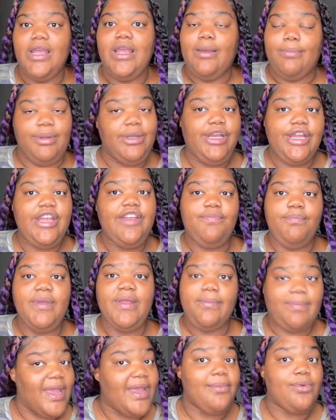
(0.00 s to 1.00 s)
Believe me,
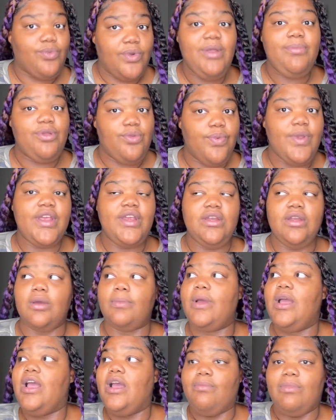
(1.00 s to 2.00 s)
baby, we be reading them.
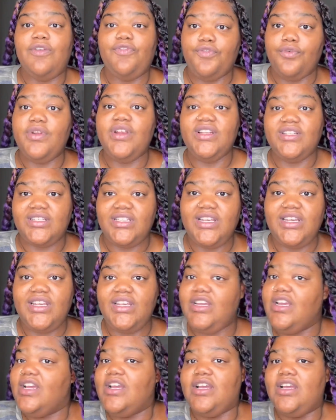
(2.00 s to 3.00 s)
My friend
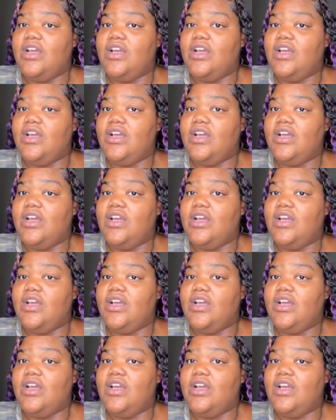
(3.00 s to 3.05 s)
T,